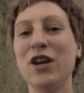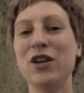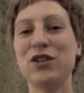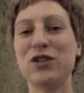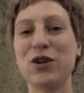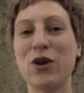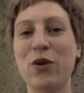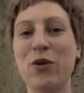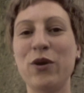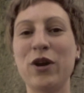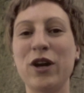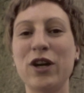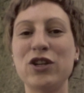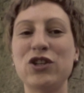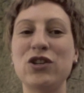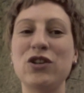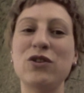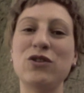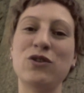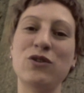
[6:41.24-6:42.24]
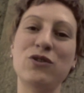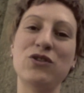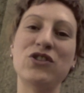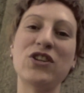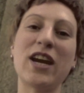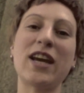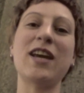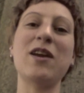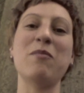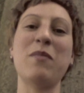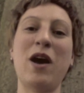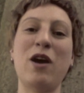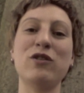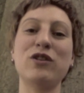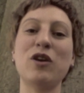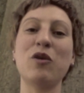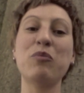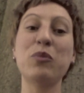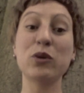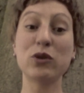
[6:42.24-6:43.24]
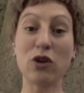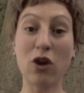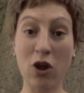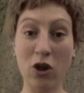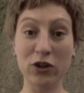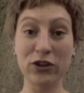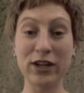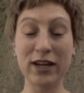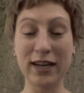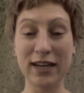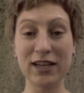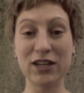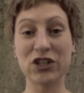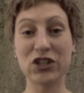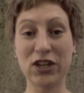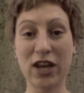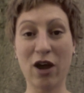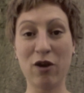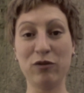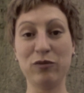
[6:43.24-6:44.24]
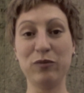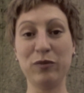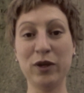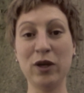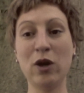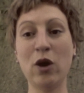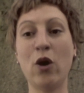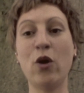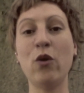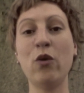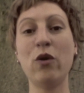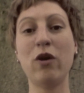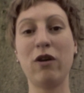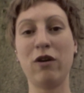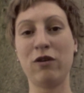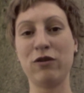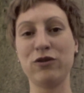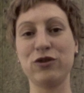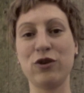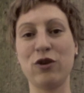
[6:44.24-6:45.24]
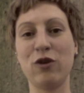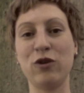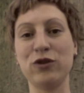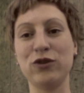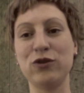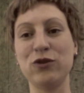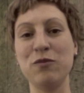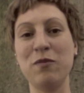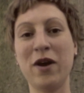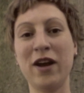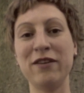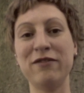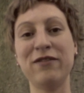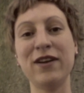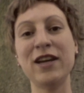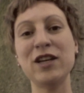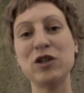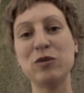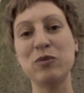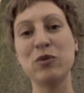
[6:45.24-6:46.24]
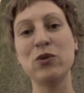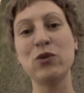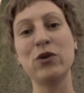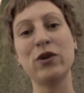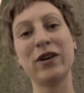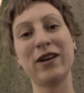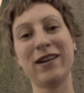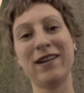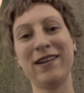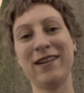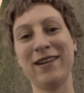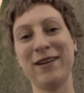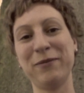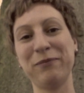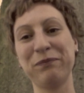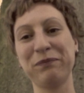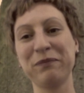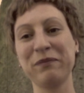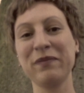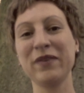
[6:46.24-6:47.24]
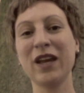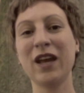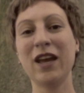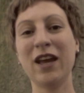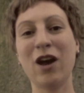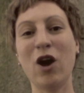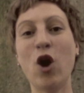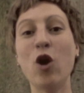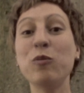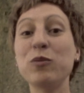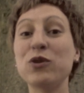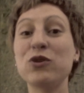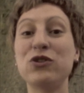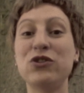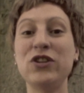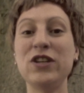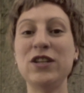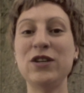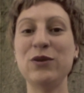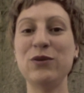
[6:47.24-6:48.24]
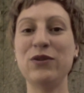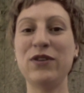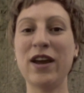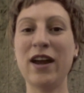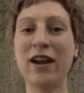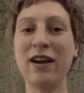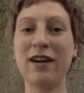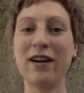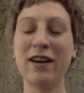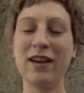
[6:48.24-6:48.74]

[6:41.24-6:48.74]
So you should check him out. I'll put all the links down below, also to my Facebook. Hope to see you there.